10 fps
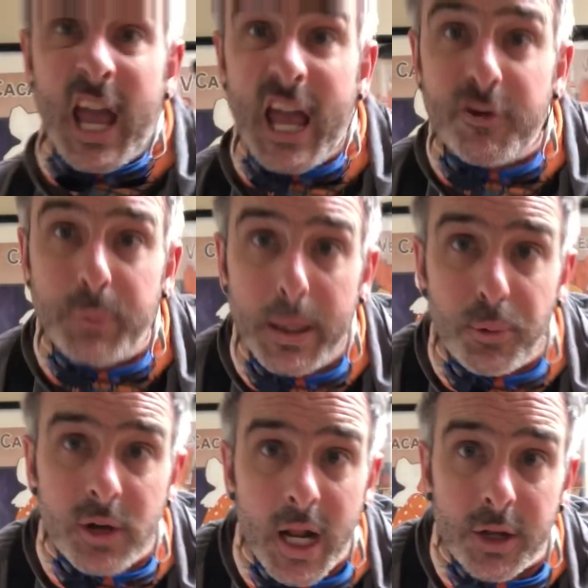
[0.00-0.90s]
If people
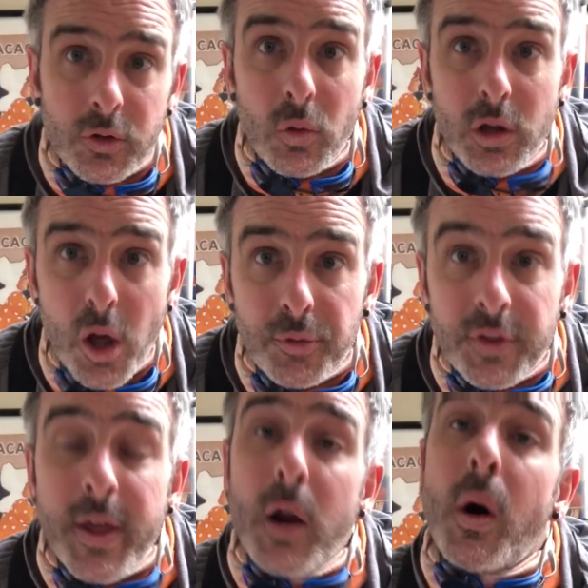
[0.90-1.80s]
are getting too close
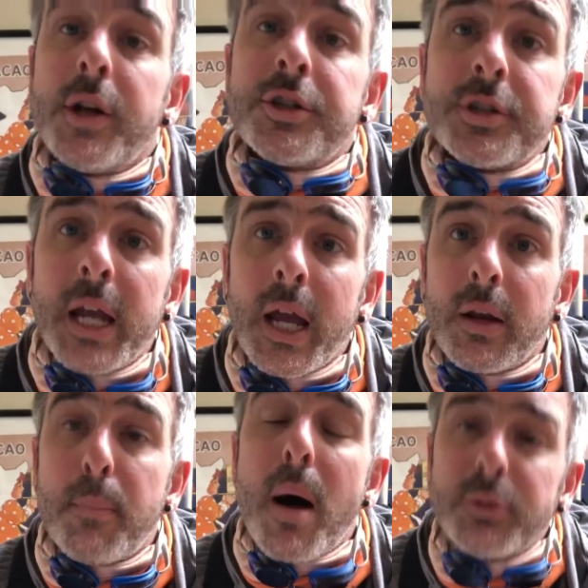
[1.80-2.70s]
and they don't
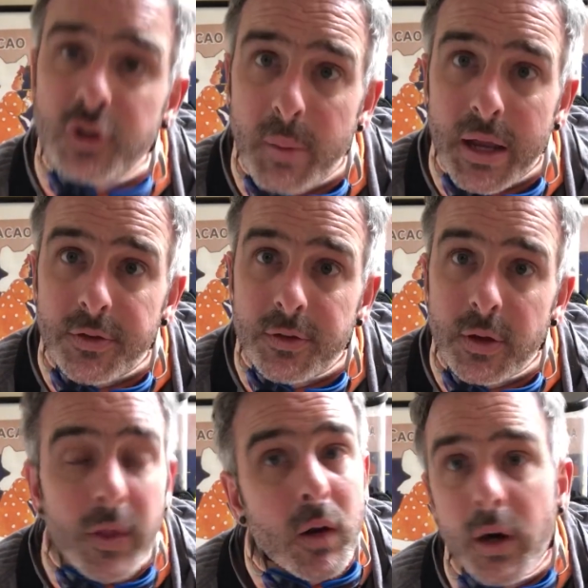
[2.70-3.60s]
understand bubble space,
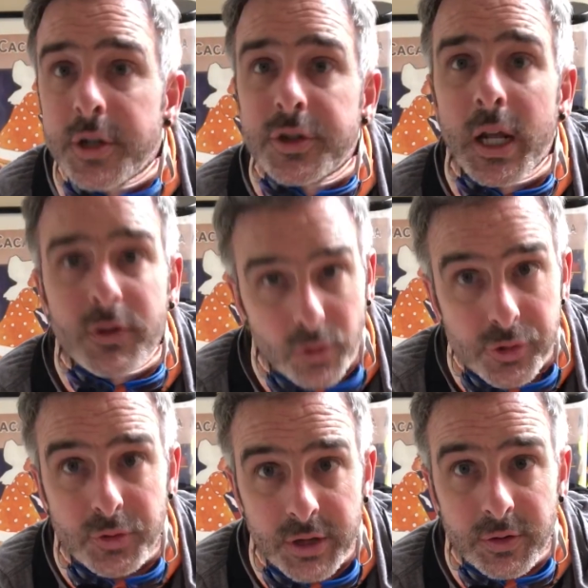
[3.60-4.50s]
they don't understand social
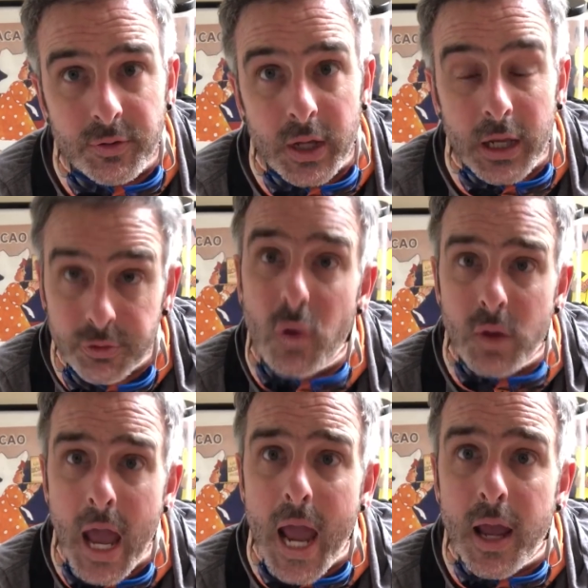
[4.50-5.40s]
distancing, it's
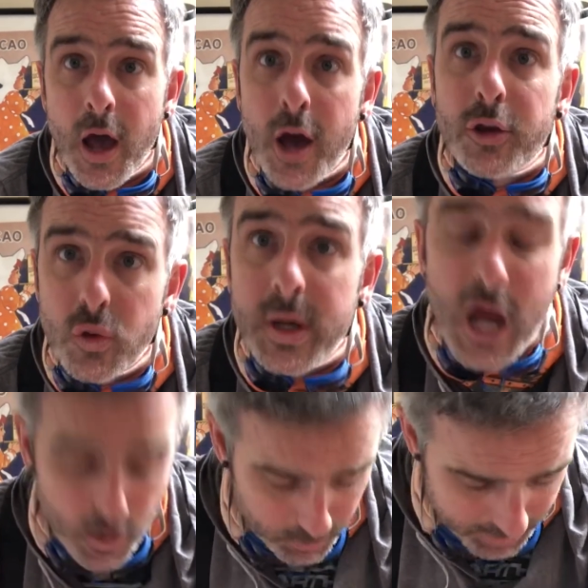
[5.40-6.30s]
okay. You can
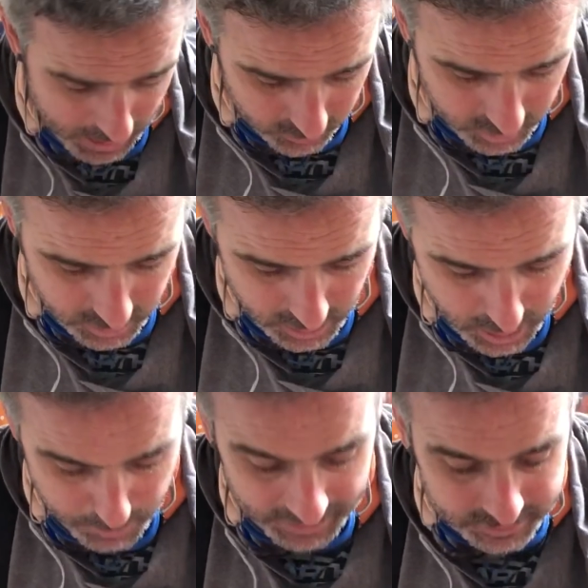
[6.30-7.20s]
help them out
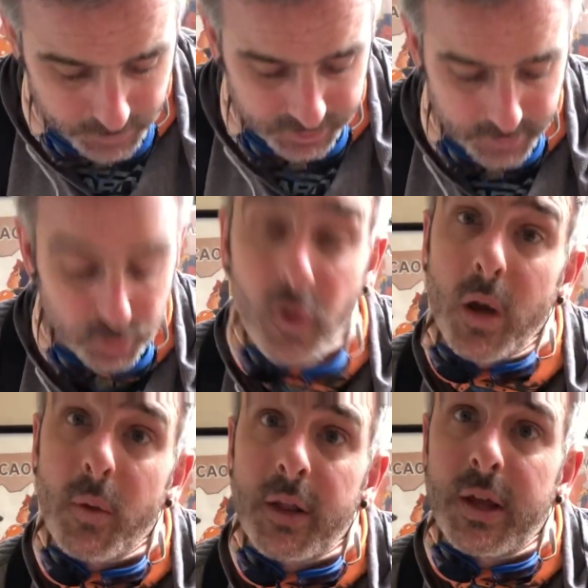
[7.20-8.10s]
by simply deploying
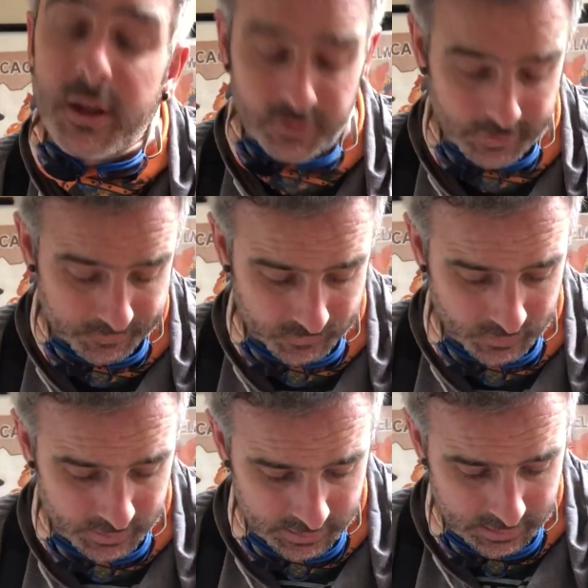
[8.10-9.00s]
one of these.
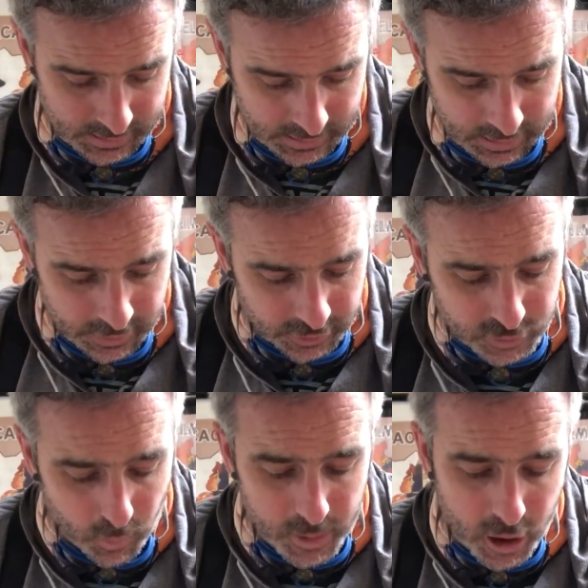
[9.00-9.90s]
This is
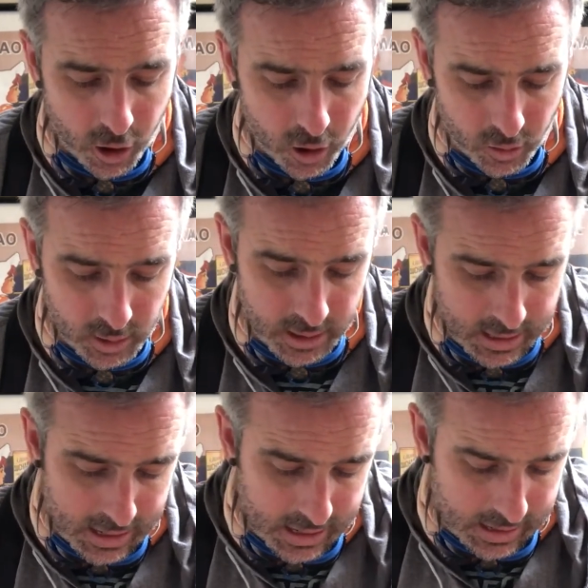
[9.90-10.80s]
what we call
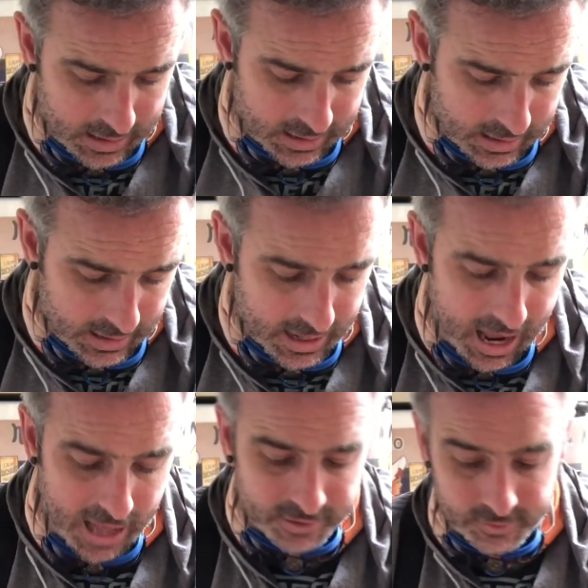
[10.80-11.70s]
an
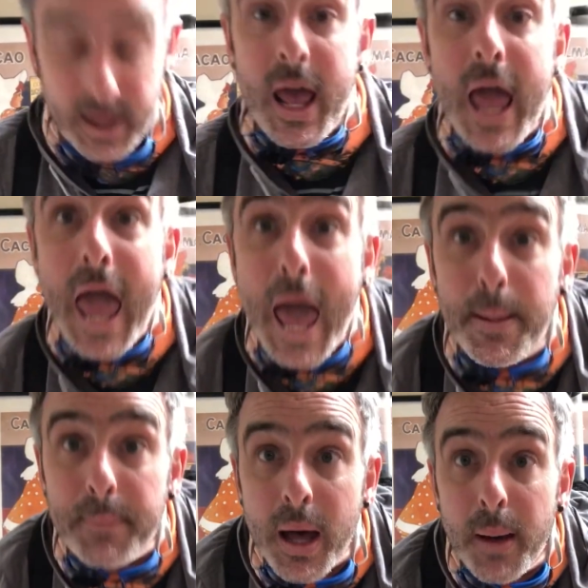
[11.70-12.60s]

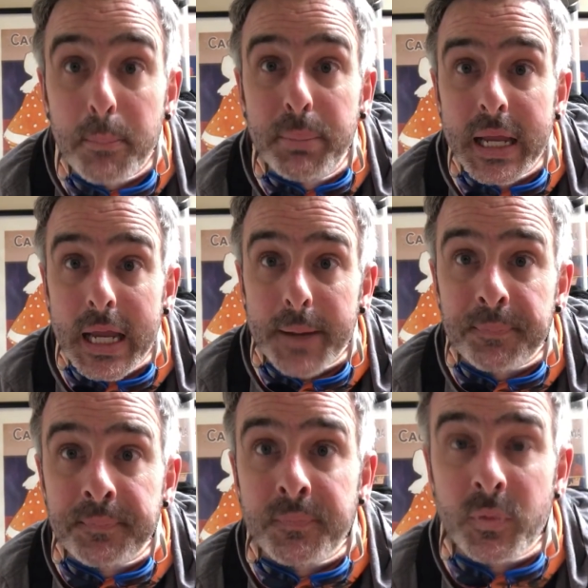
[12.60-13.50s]
SMB.
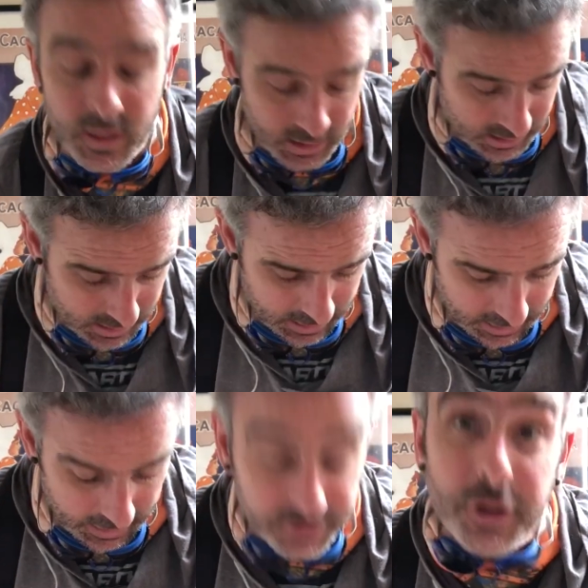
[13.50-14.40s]

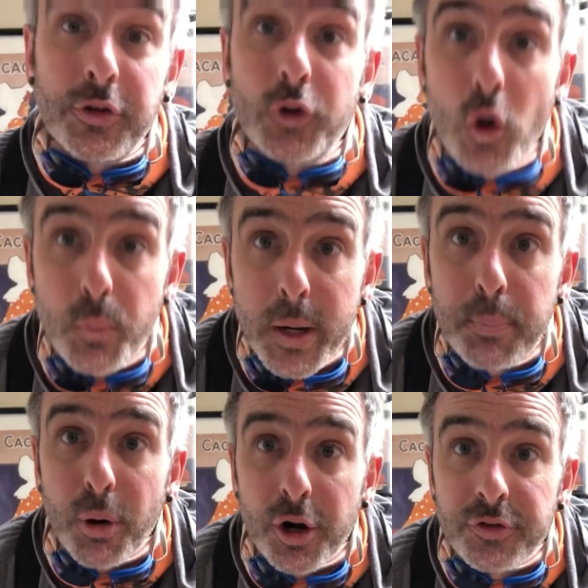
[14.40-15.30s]
It's a stupid
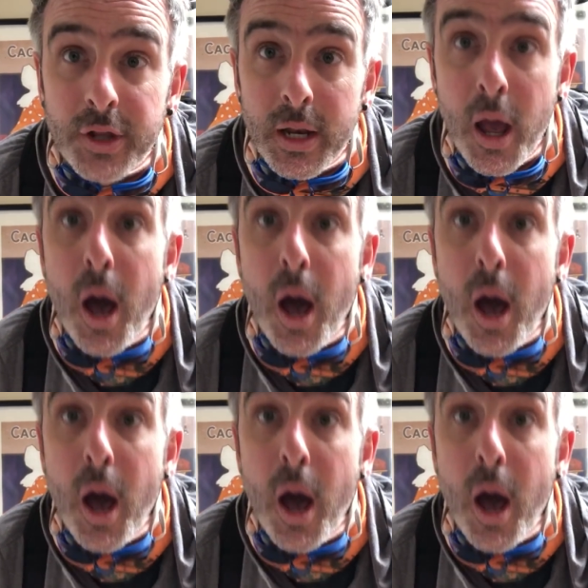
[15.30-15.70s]
person